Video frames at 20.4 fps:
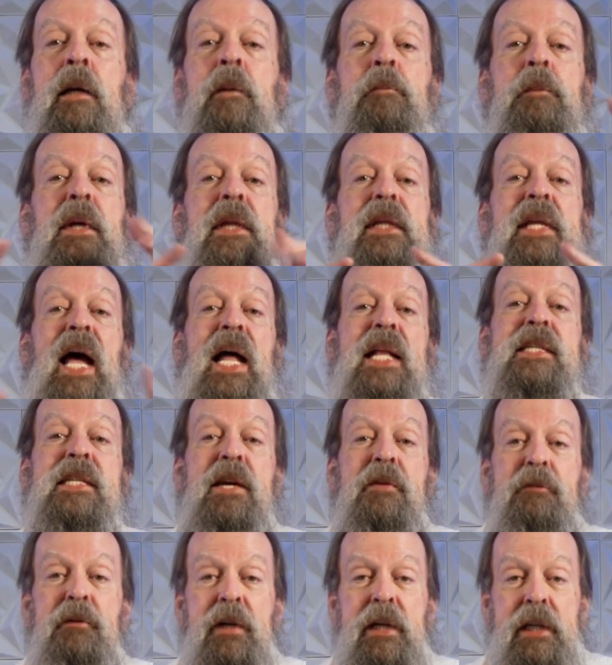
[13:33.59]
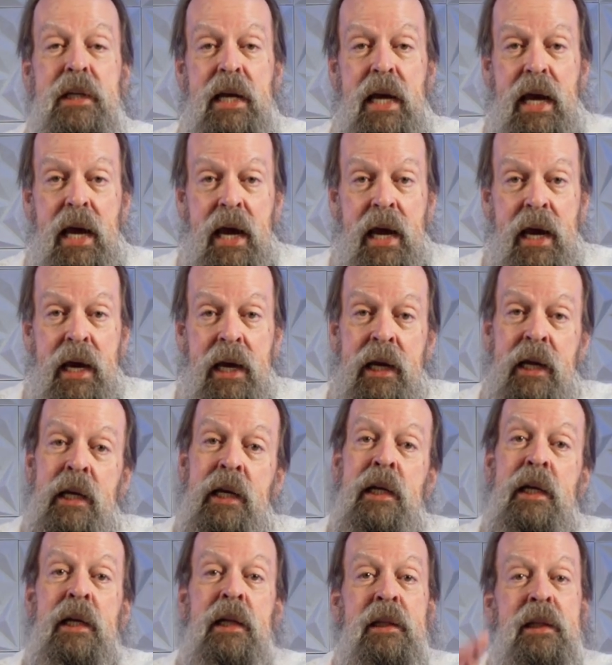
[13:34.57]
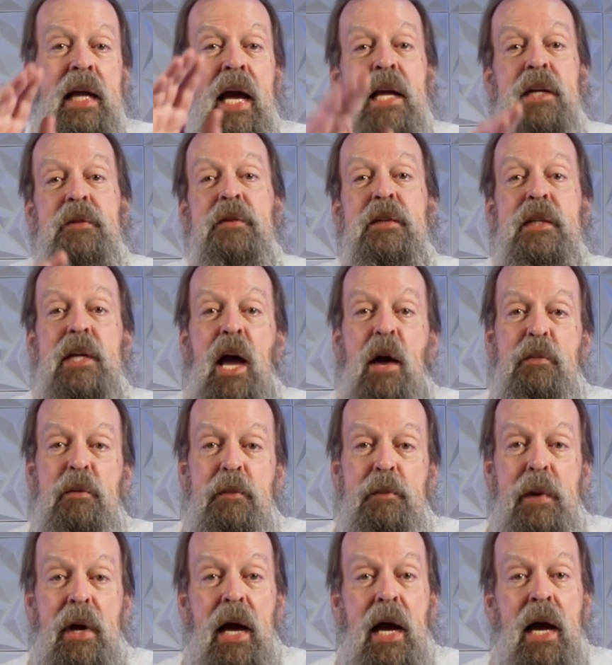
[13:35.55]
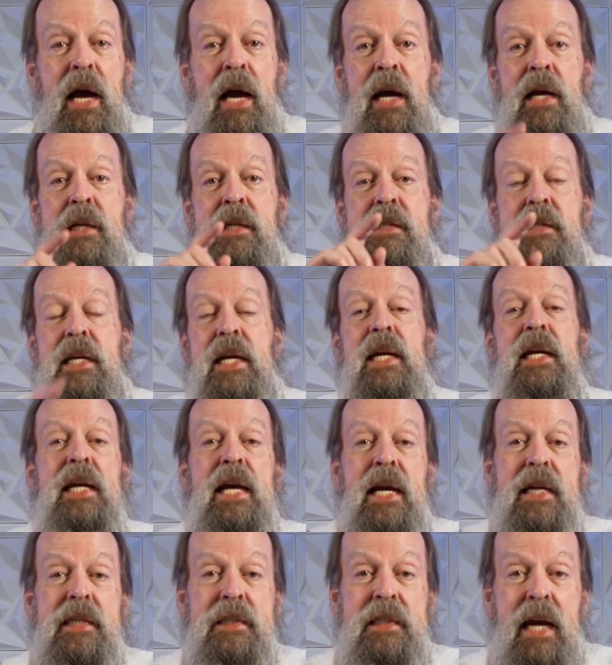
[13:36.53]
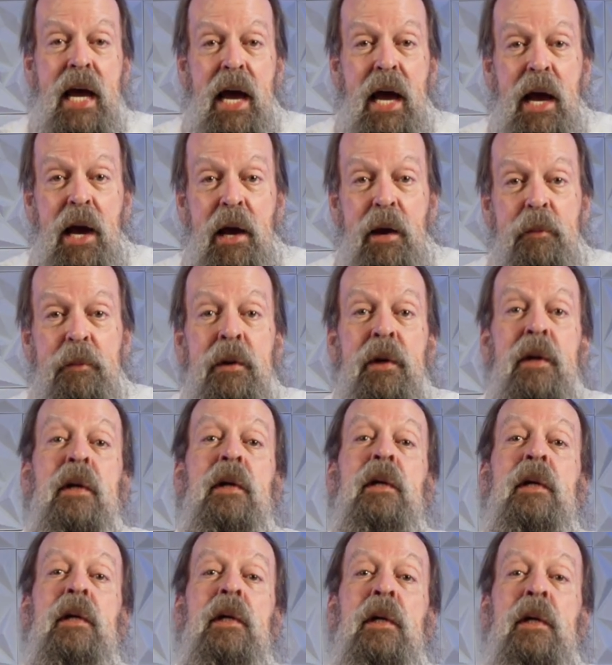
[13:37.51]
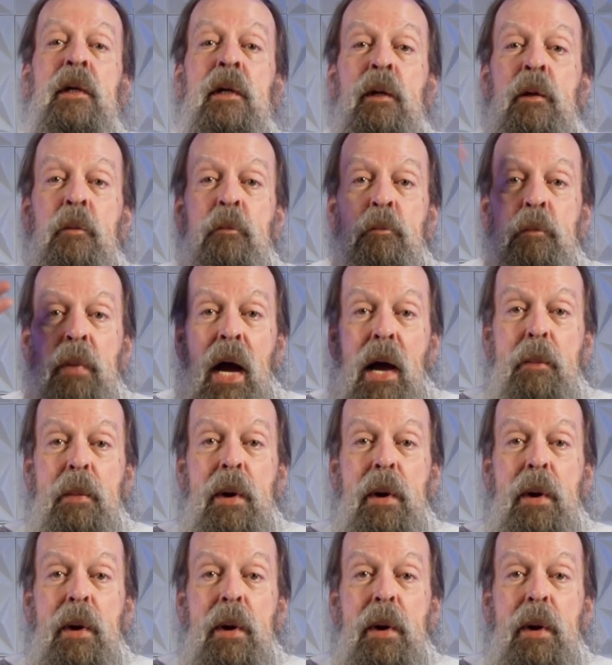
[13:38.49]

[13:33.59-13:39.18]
But that's it for today. Thanks for stopping by. See you next time. Bye